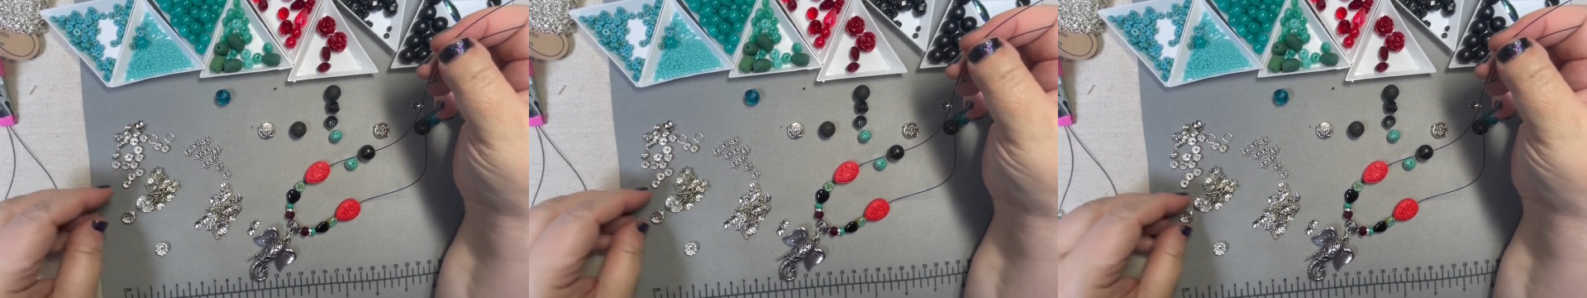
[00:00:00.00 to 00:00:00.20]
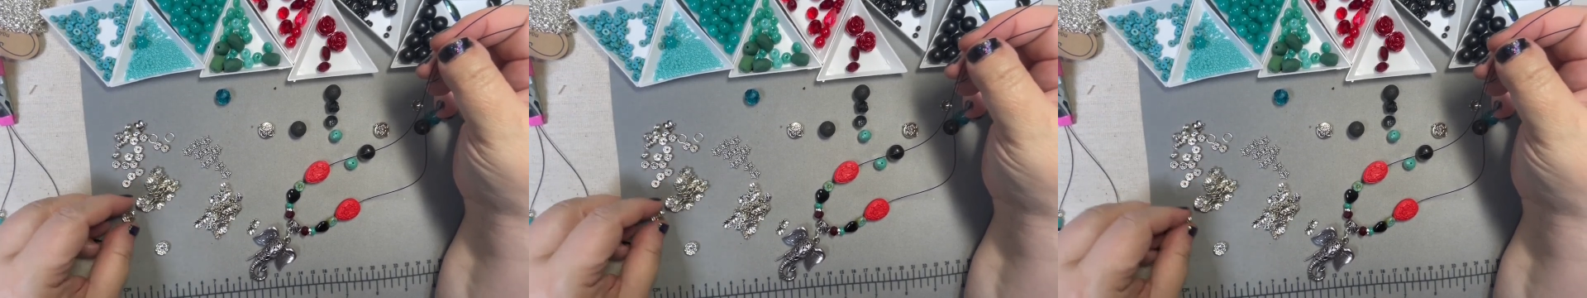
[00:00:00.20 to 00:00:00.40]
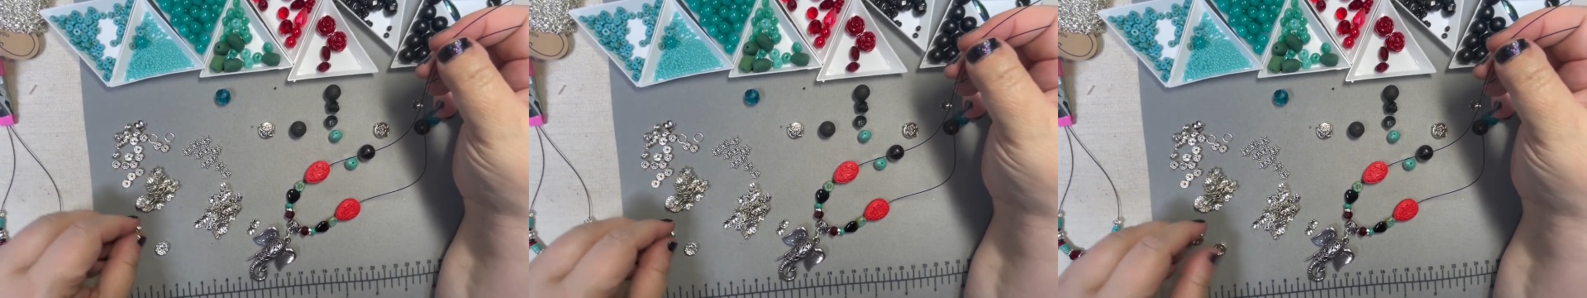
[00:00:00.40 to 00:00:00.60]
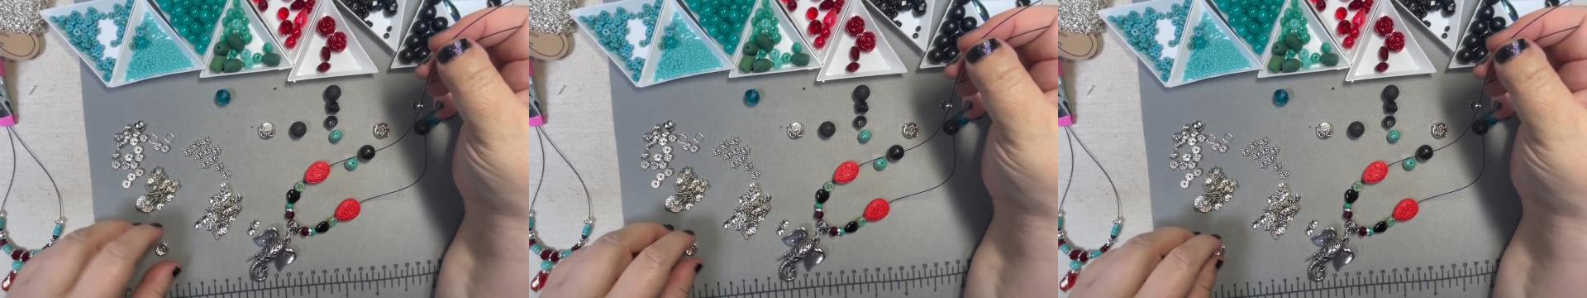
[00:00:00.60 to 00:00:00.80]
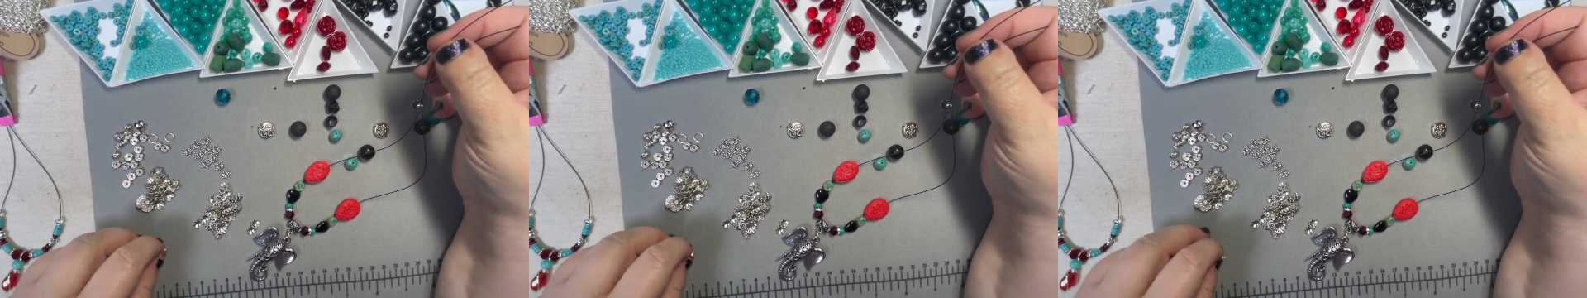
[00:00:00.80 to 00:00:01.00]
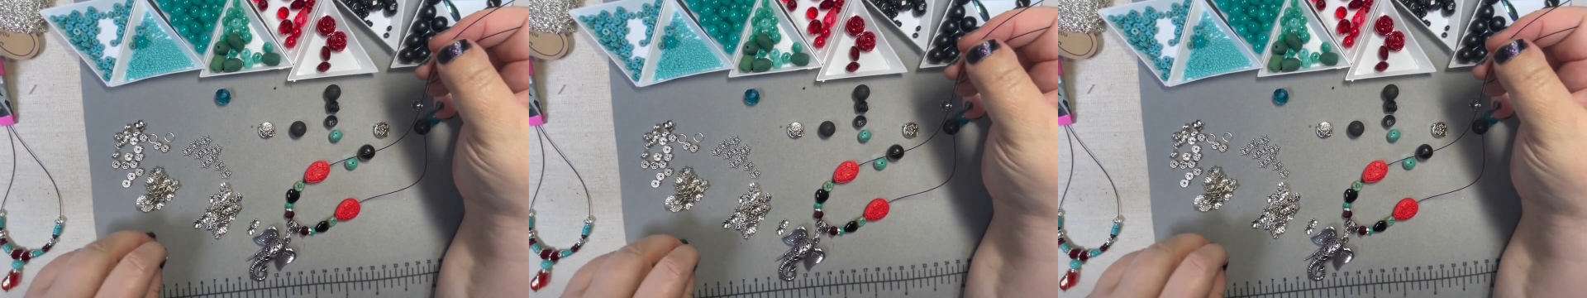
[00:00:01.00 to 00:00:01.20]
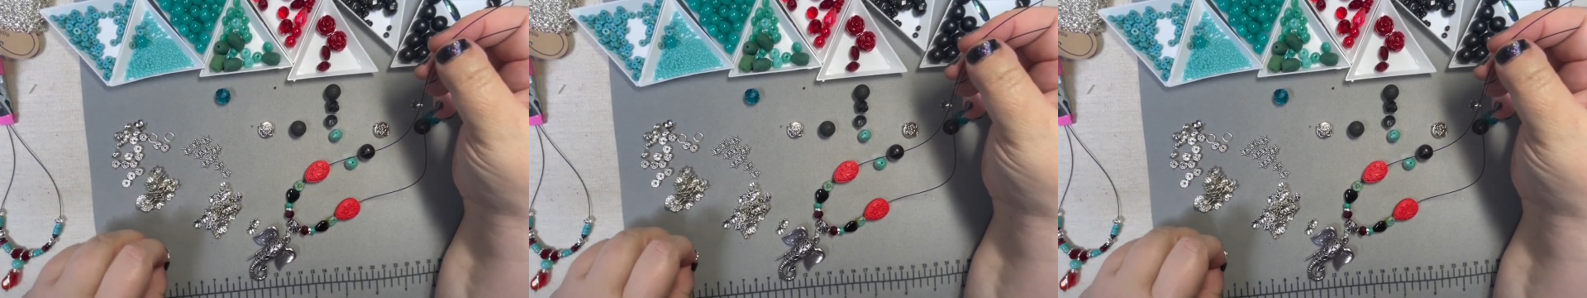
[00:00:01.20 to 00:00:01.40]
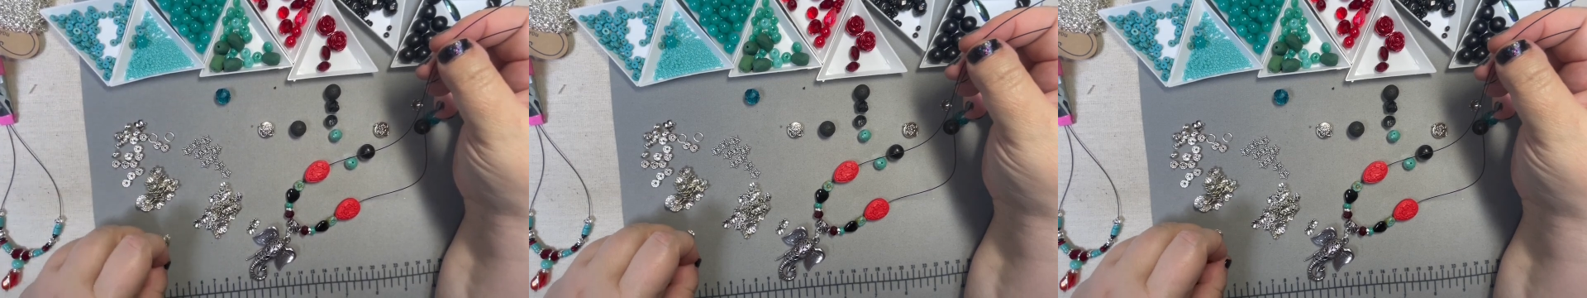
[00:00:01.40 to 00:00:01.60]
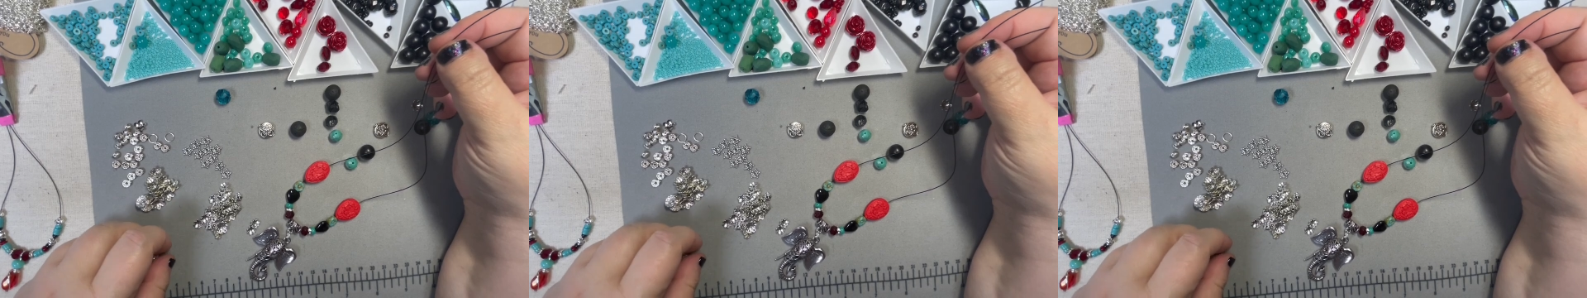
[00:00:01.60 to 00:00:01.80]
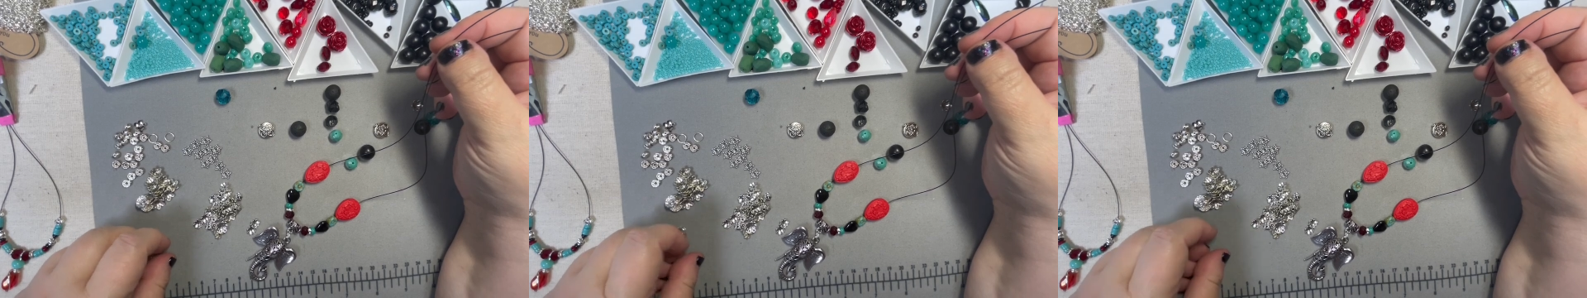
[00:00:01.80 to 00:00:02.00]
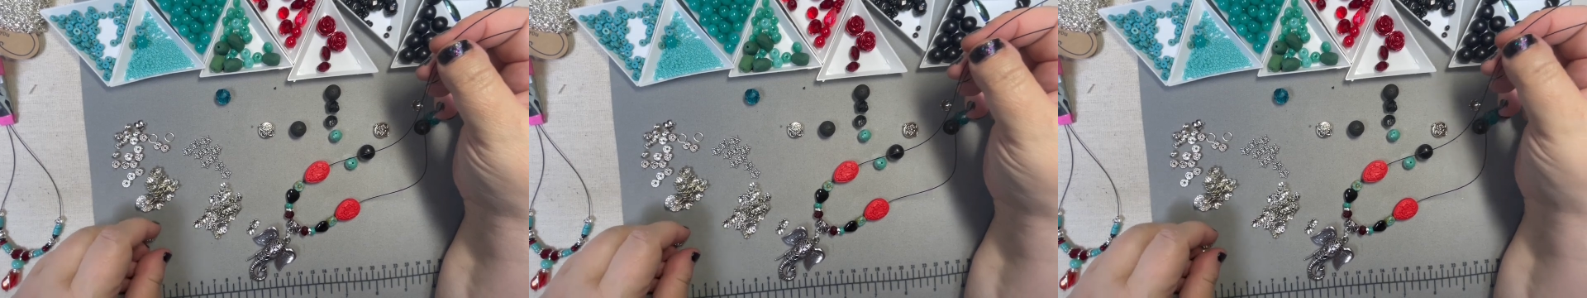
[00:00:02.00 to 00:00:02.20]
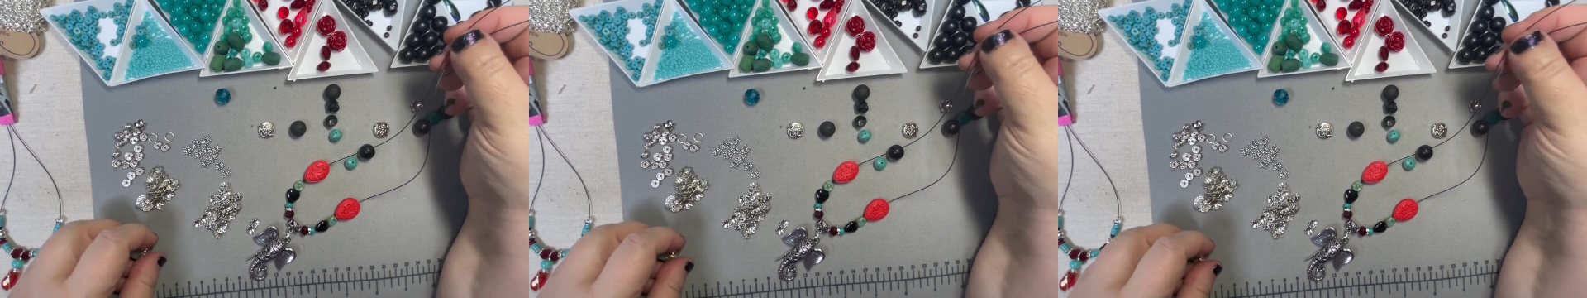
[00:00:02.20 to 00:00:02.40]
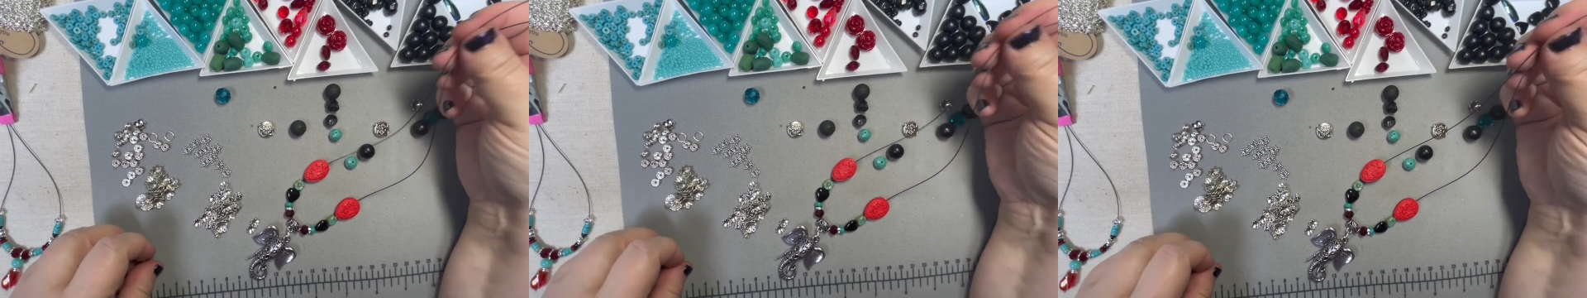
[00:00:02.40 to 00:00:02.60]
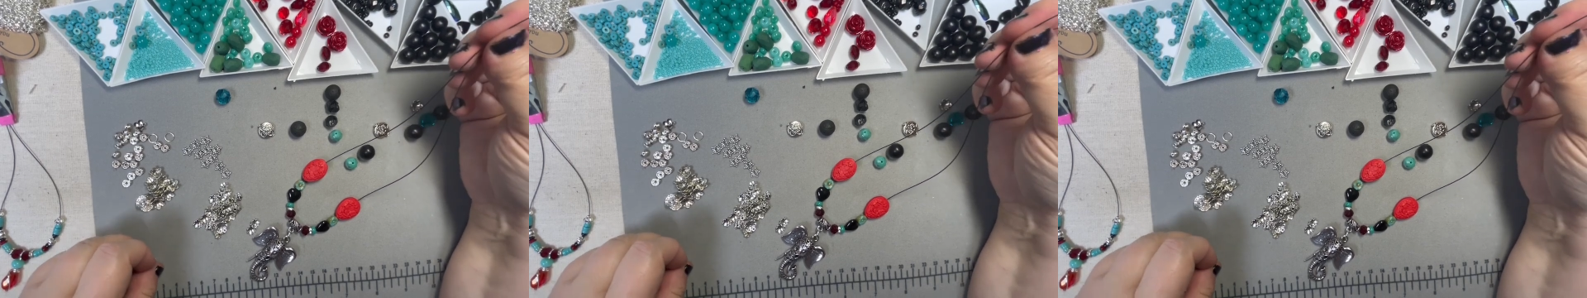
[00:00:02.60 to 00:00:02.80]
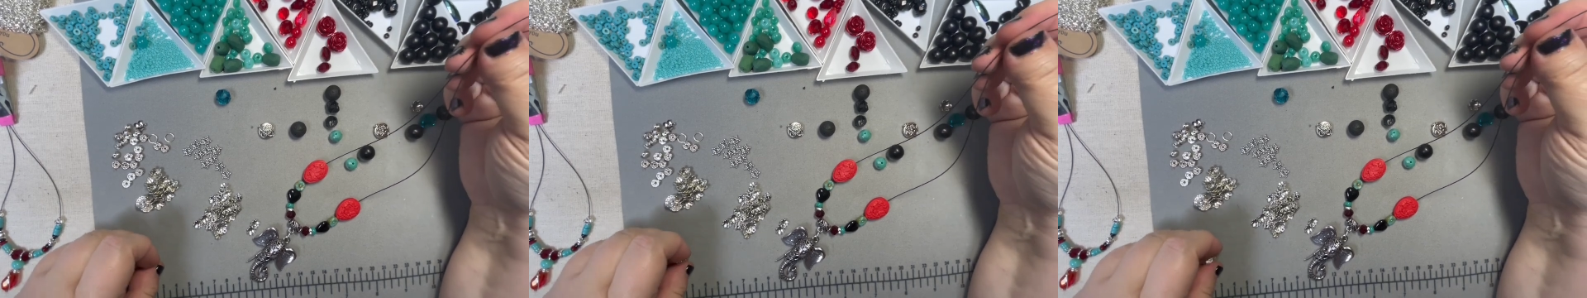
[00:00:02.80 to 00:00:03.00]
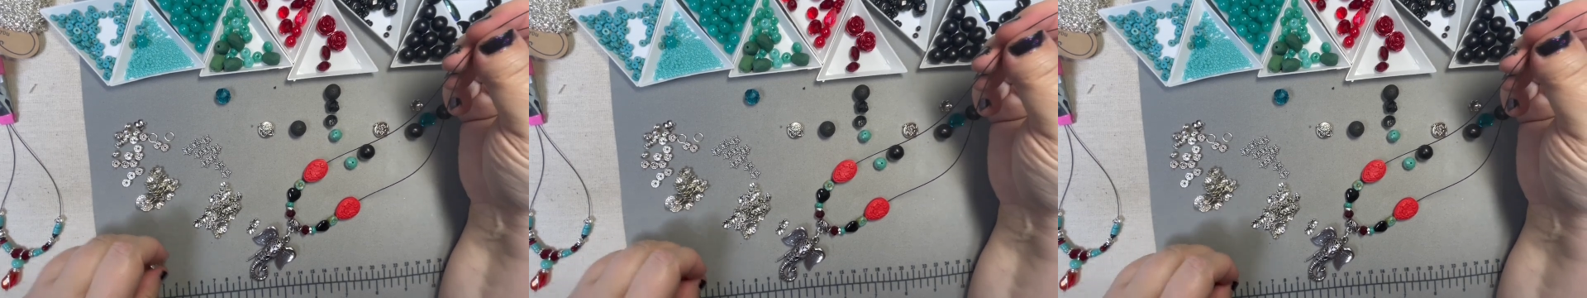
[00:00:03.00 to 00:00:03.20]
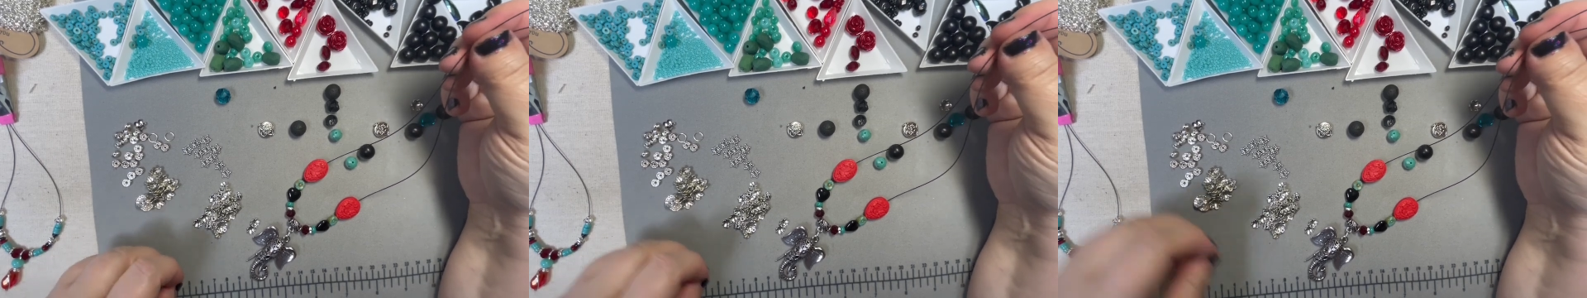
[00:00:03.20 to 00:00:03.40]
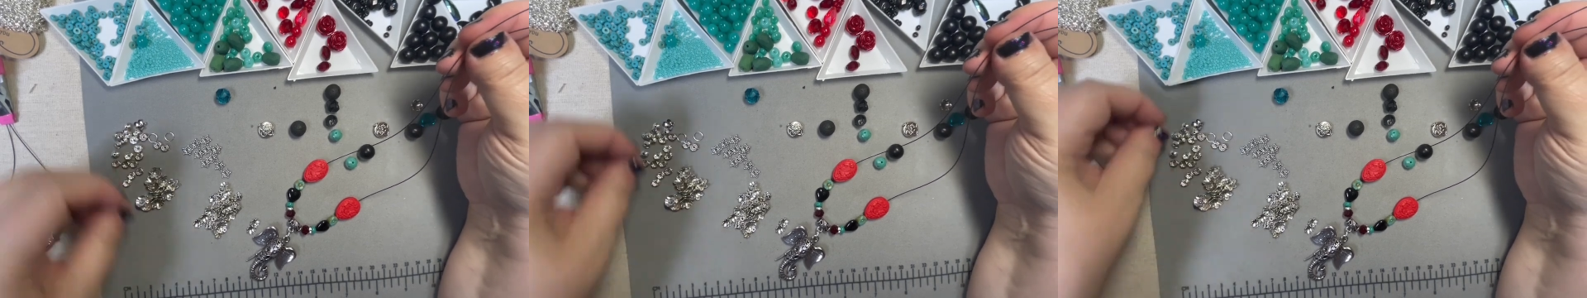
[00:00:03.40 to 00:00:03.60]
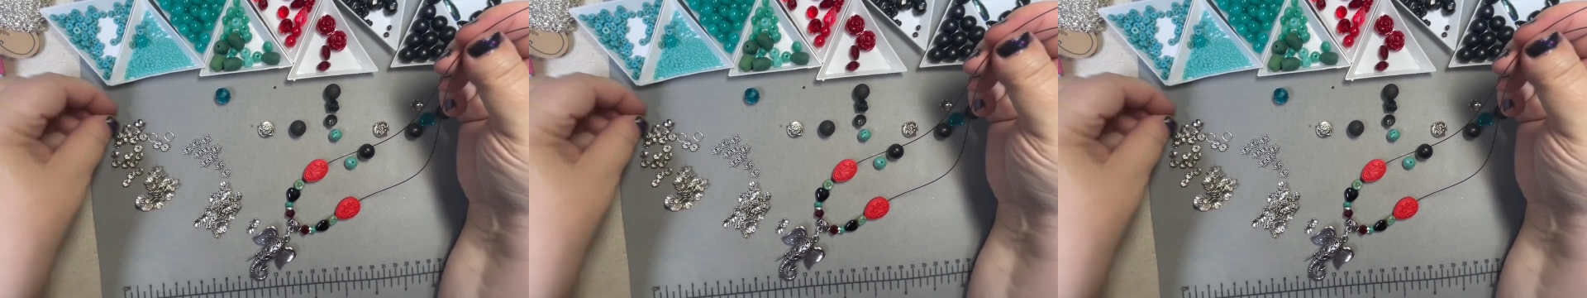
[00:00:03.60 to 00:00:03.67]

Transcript: No face is visible, so there are no lips to read.